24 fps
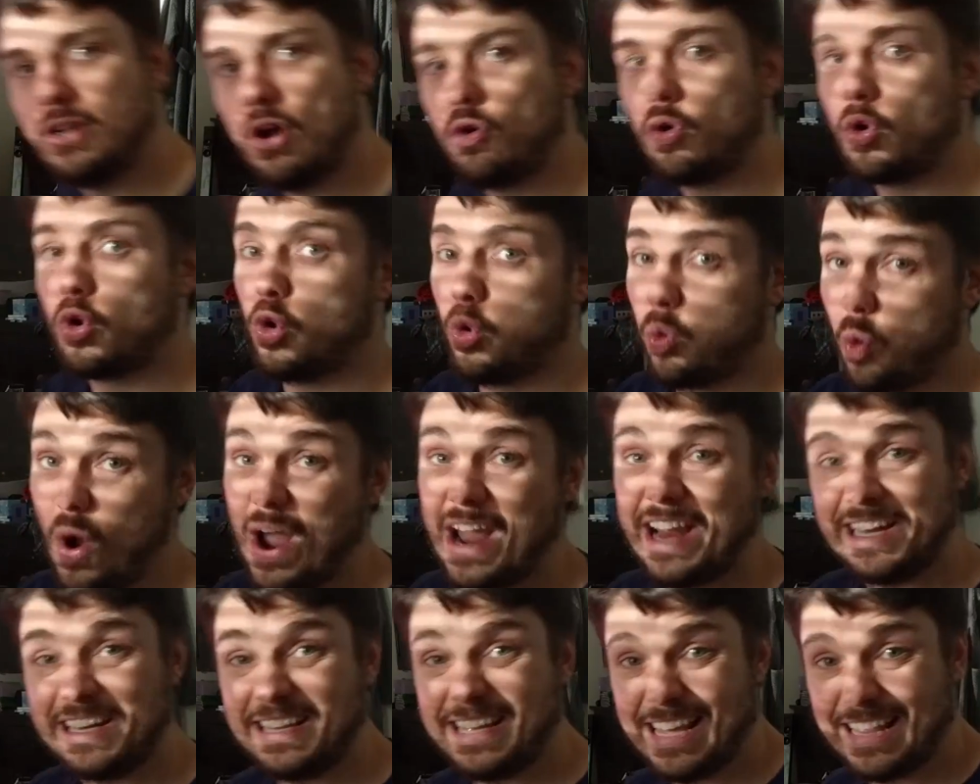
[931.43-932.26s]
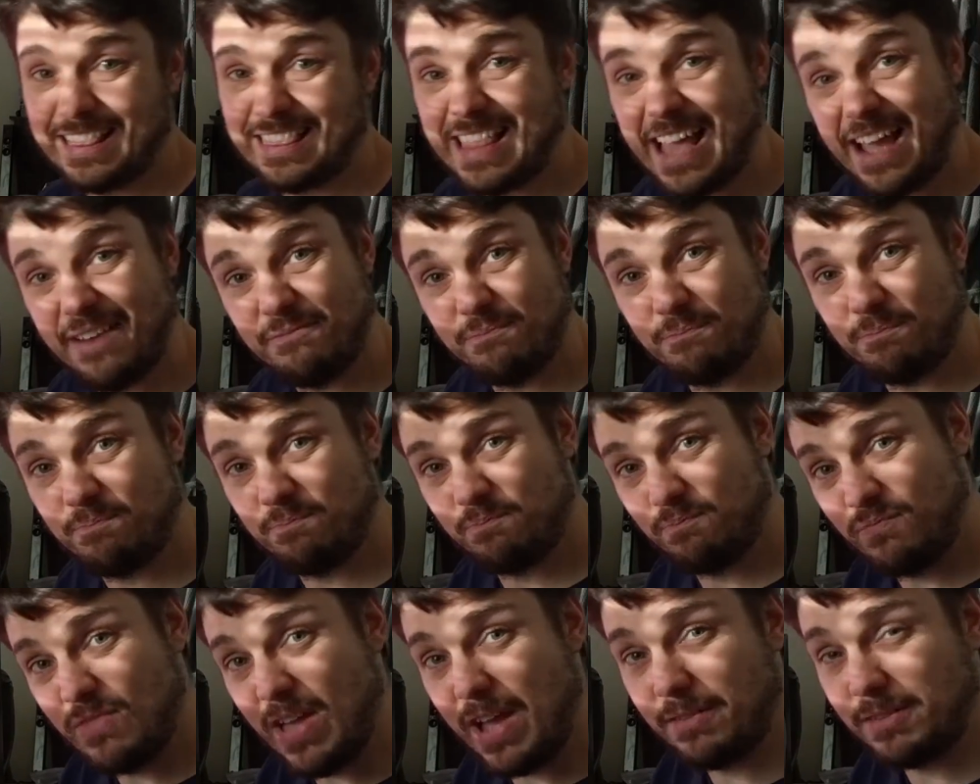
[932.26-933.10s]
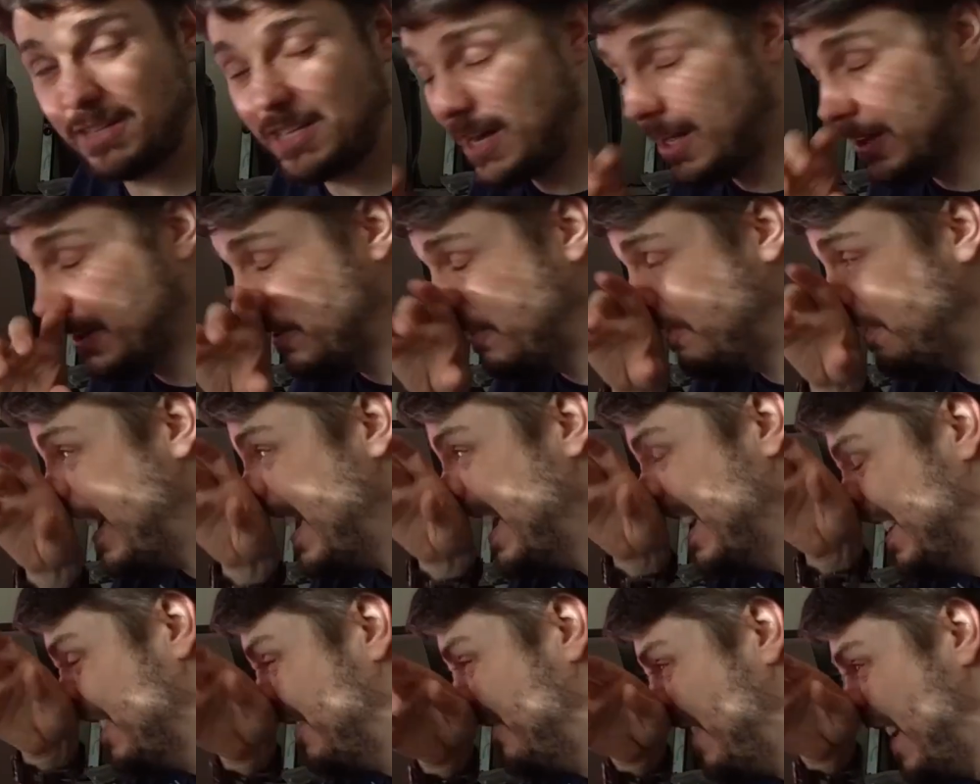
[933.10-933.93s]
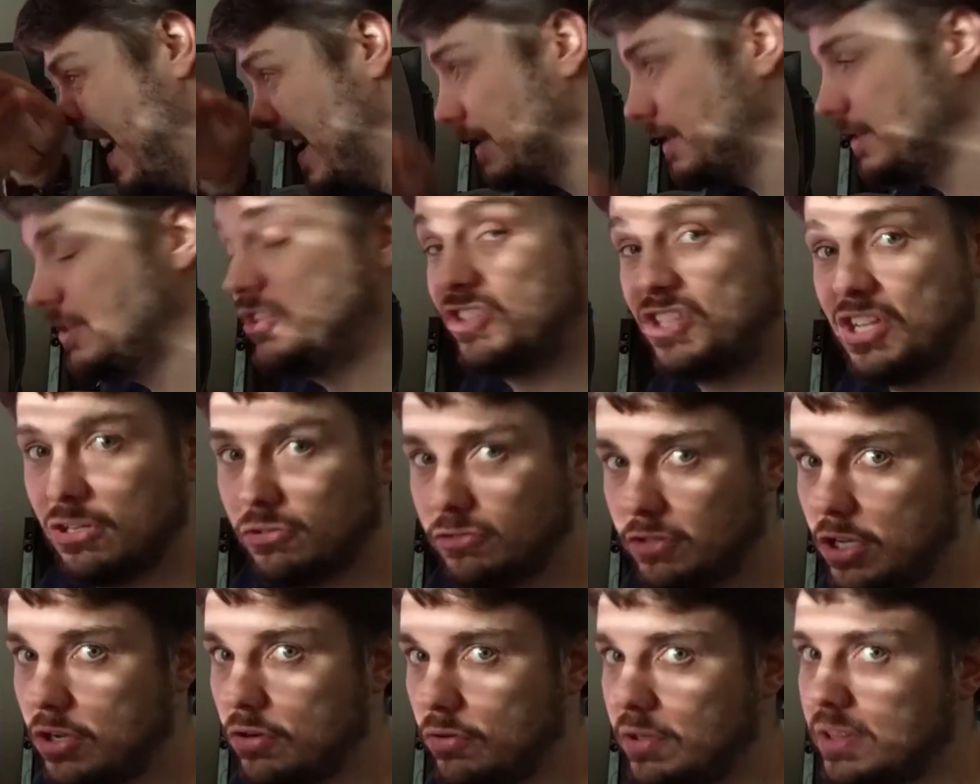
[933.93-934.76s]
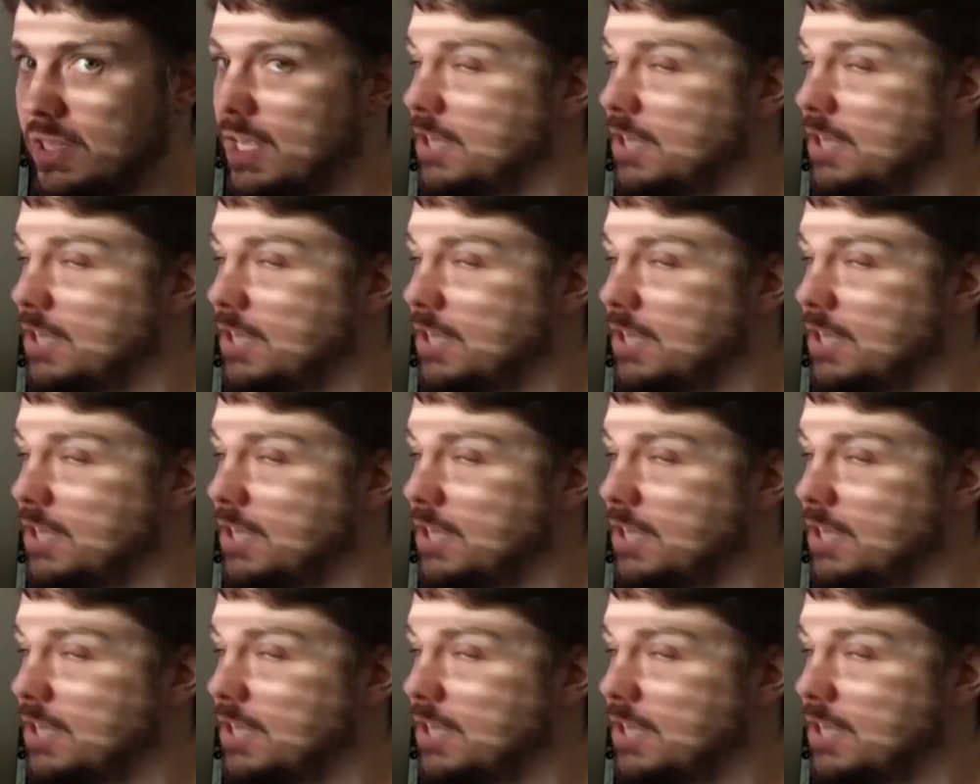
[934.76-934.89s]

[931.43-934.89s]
don't quite get that color faded effect. You still do,